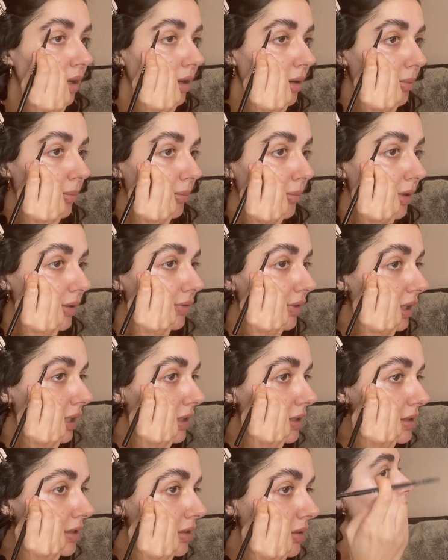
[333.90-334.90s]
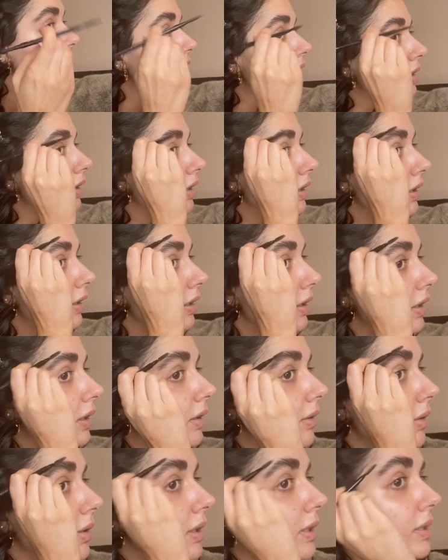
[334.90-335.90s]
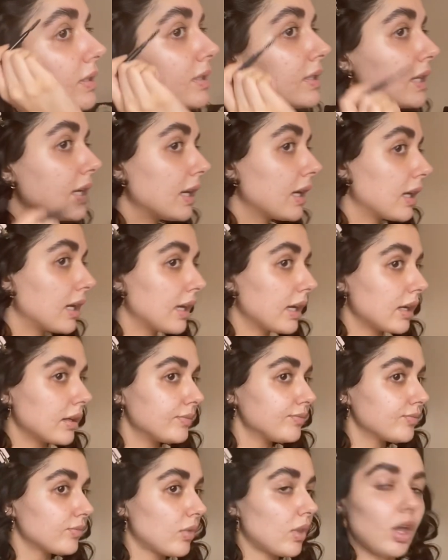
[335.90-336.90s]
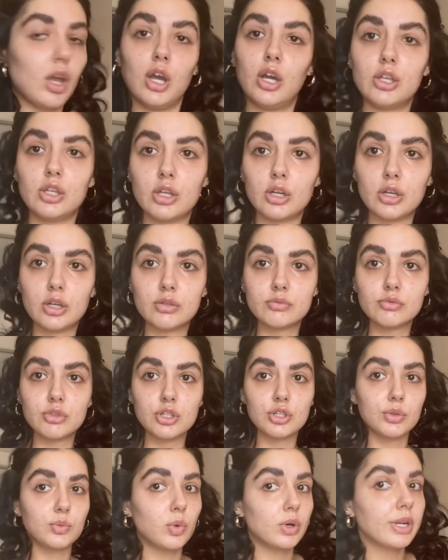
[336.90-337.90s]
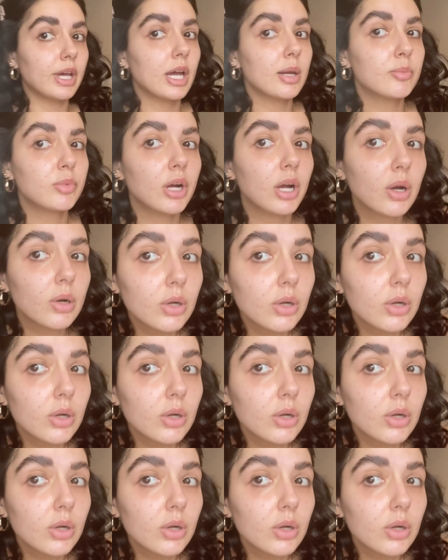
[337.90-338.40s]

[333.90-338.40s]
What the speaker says: my face. Anyone else take like a year to do one eyebrow?